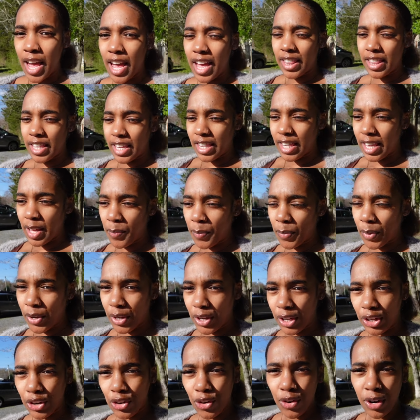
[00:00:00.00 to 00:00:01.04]
And then they
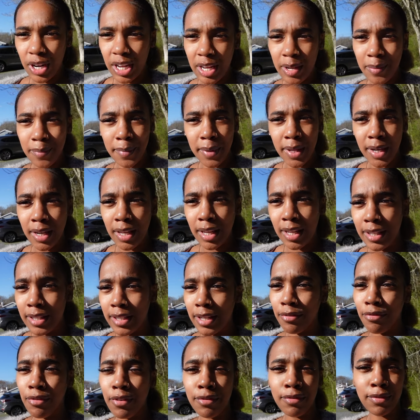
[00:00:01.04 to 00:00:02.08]
put cream in it,
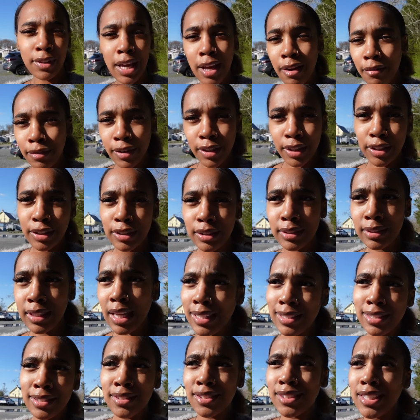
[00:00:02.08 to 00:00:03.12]
different flavors,
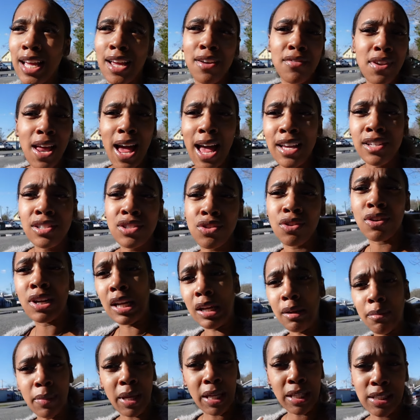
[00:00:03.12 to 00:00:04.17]
like shaved ice
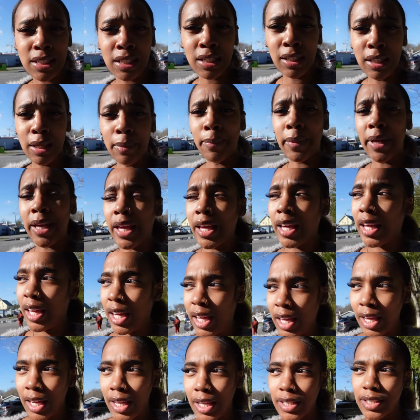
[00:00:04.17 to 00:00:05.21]
cream, basically. But
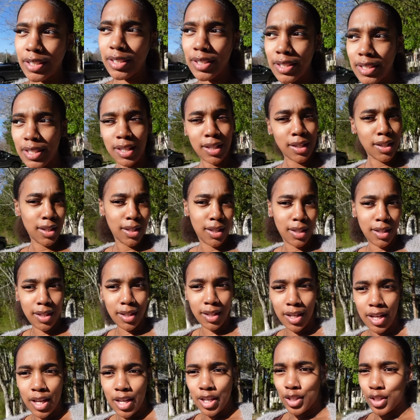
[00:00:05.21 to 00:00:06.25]
it's just good.
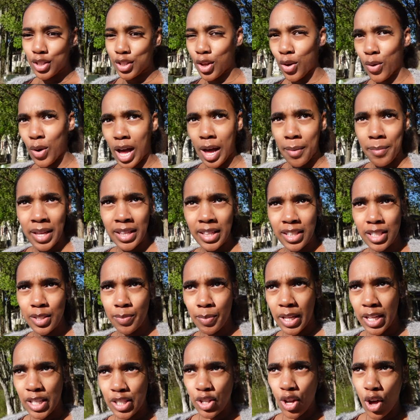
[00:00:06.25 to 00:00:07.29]
So I'm at this
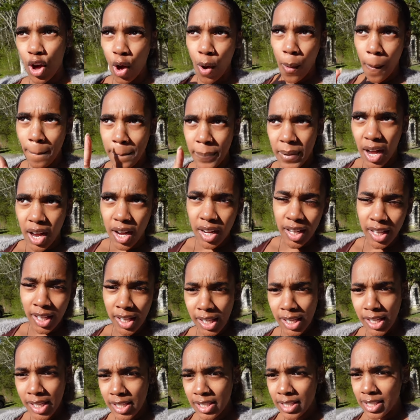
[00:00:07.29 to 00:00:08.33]
place called
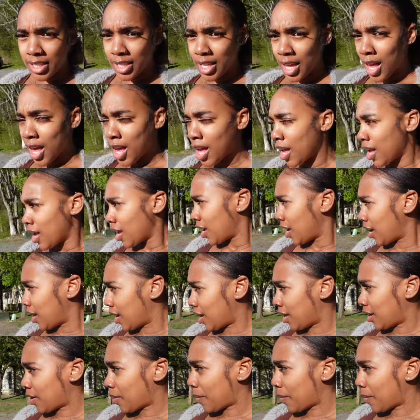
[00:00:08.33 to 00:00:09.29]
Bonkies in